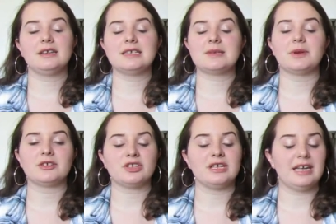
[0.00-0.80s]

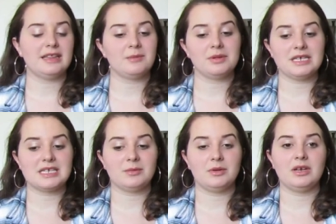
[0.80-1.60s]
especially in the
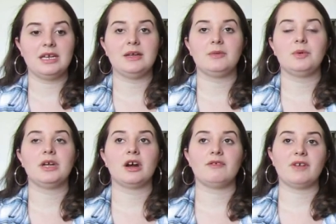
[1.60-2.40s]
police community
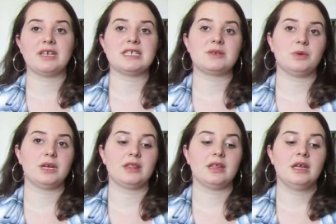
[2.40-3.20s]
we are faced
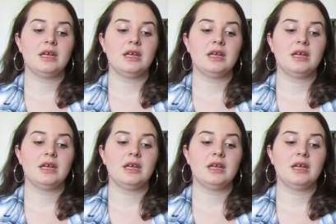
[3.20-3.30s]
with